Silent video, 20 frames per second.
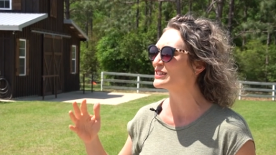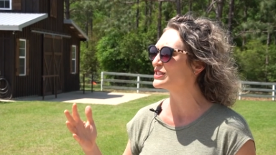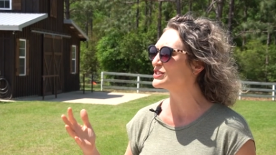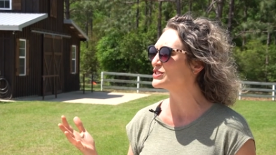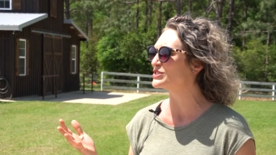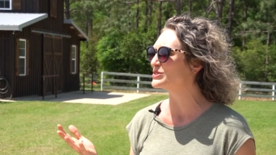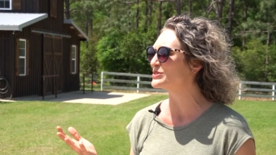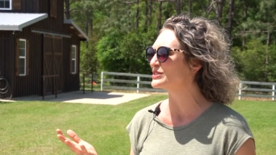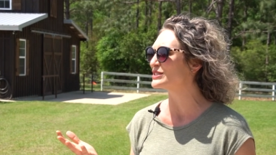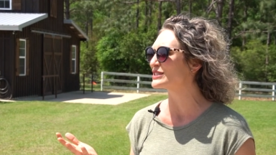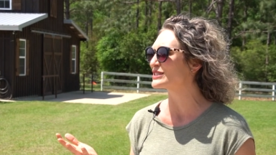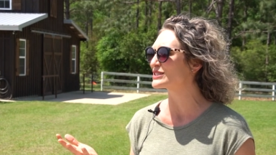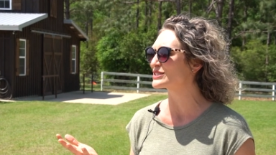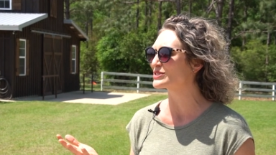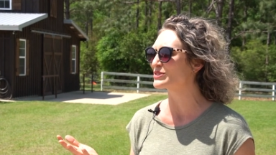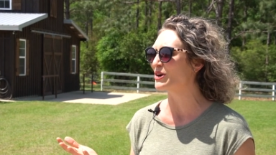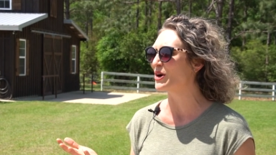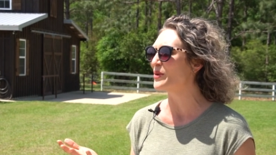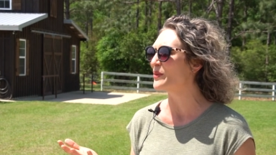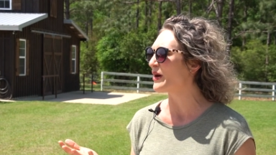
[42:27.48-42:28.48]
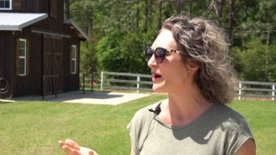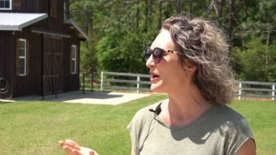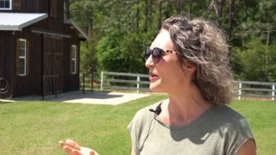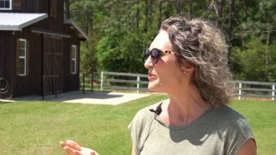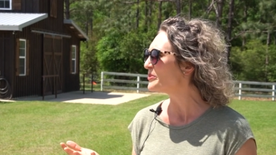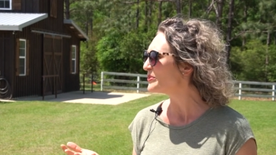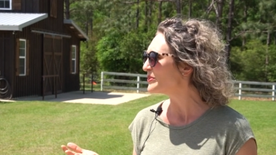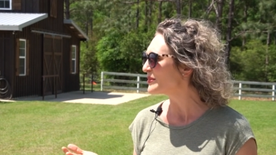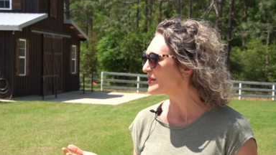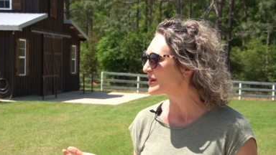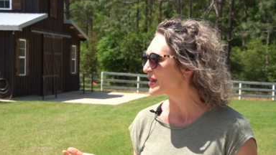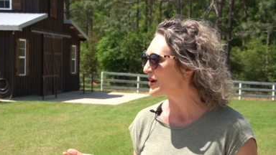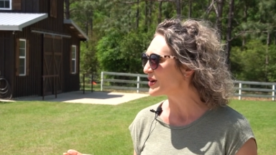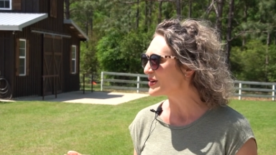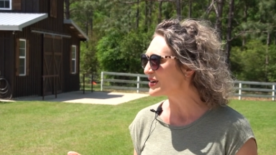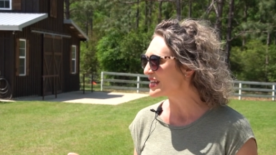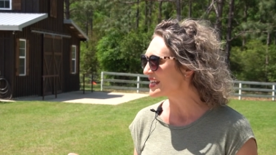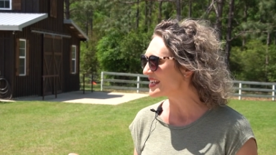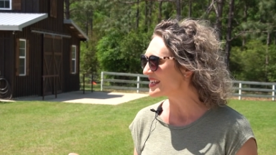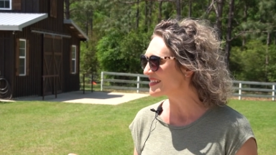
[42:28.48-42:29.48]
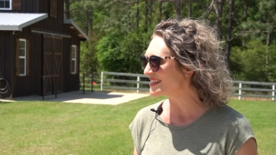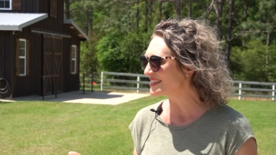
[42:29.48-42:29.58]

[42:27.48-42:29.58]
did you just grow up learning? I